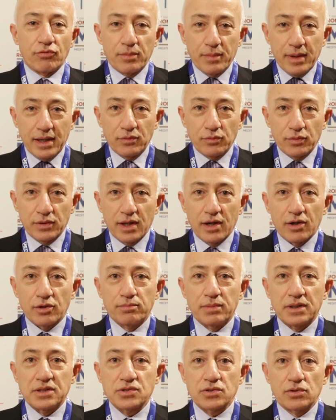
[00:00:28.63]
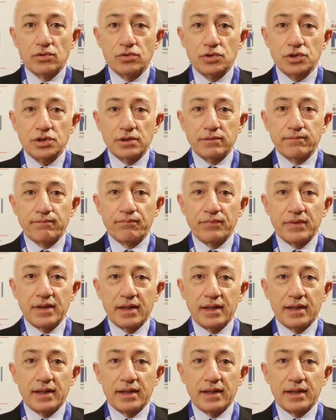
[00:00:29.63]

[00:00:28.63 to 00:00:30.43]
remain without a big solution.